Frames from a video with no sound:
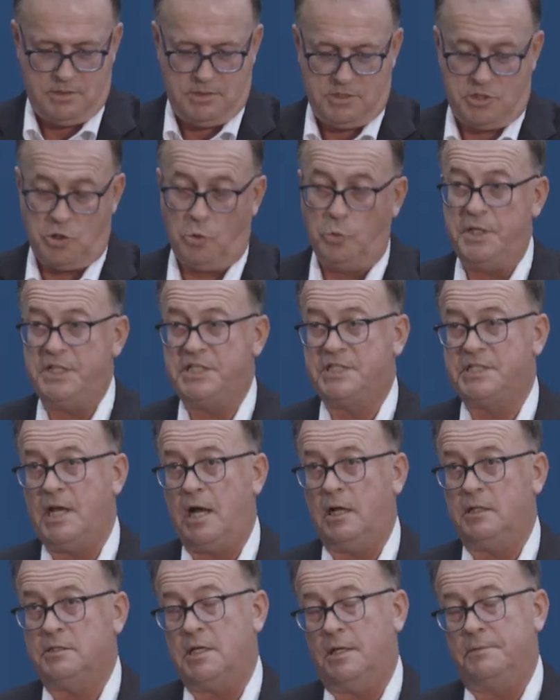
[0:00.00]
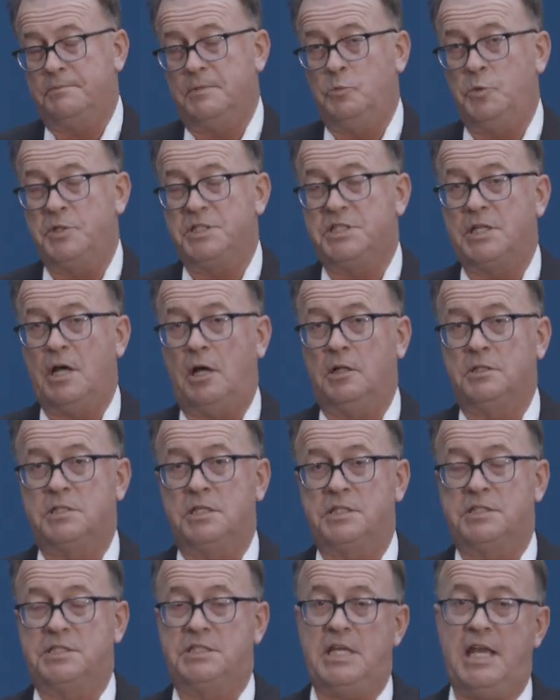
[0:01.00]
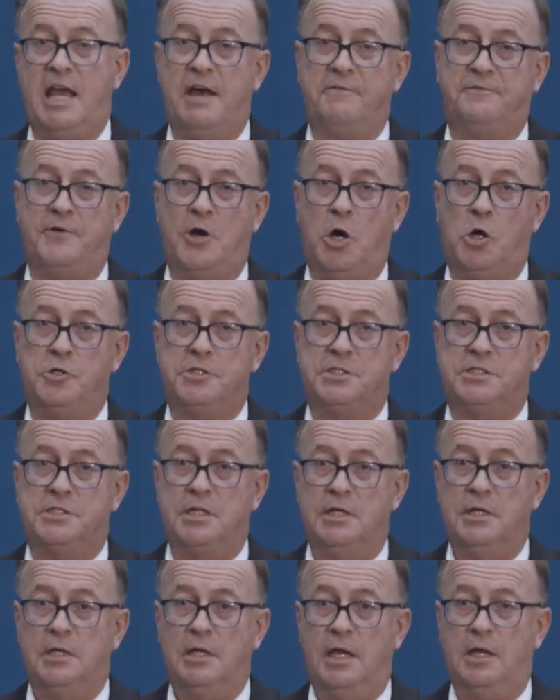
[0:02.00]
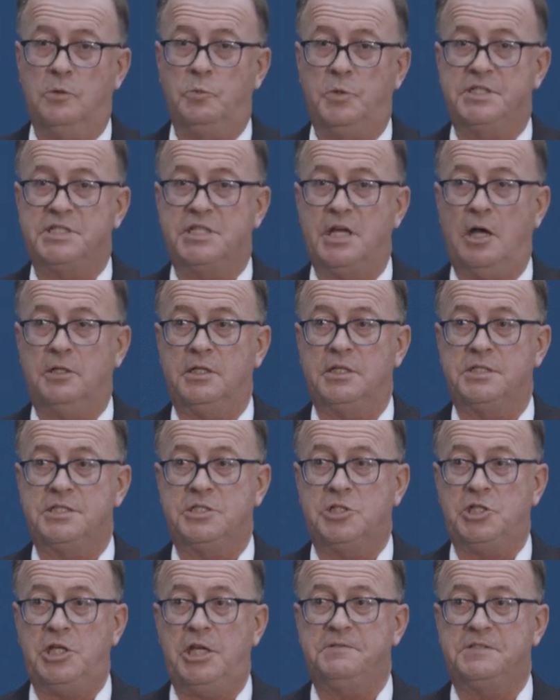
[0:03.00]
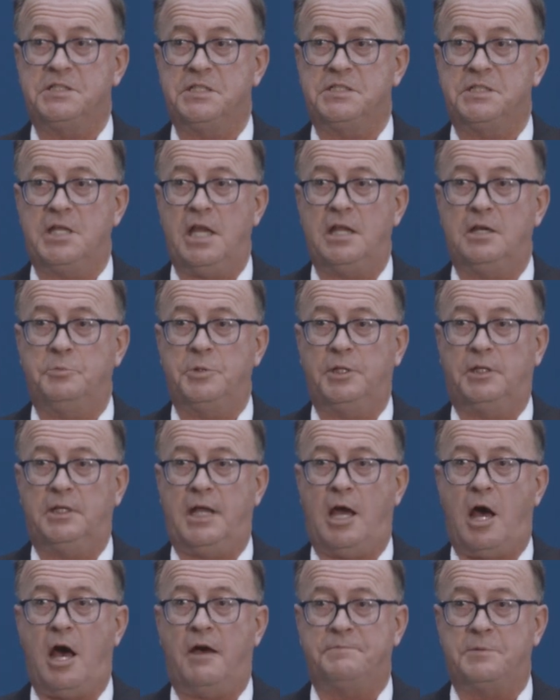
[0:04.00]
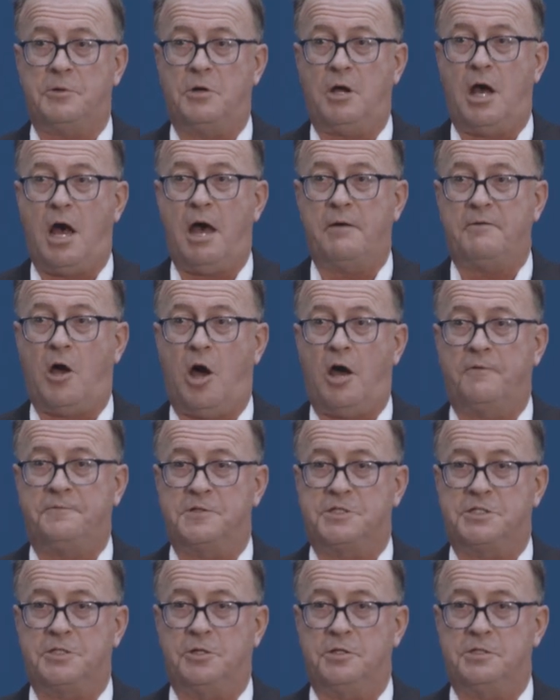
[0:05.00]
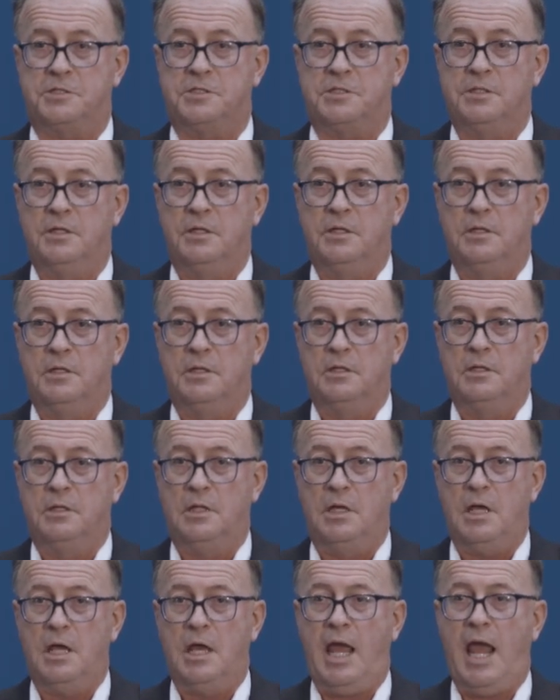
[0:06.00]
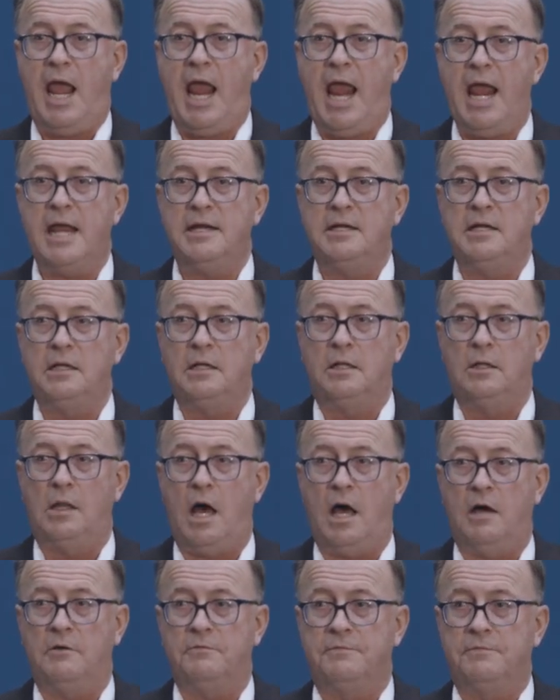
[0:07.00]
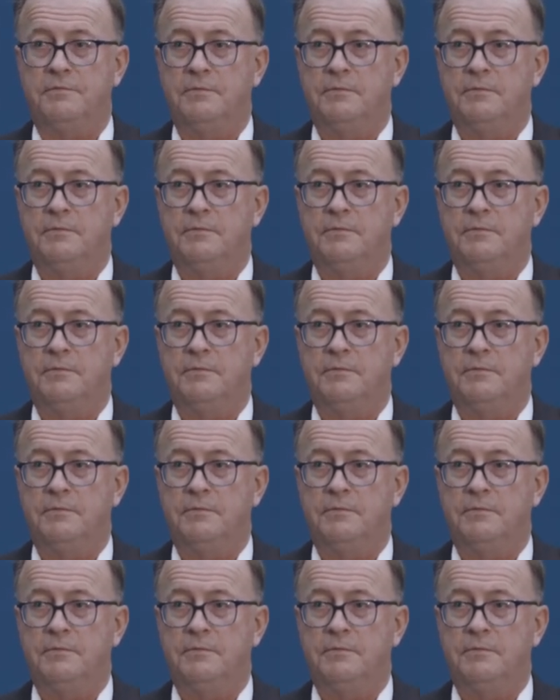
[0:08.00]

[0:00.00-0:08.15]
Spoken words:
So we sell to CFOs and we sell to chief sustainability officers. Hand and glove.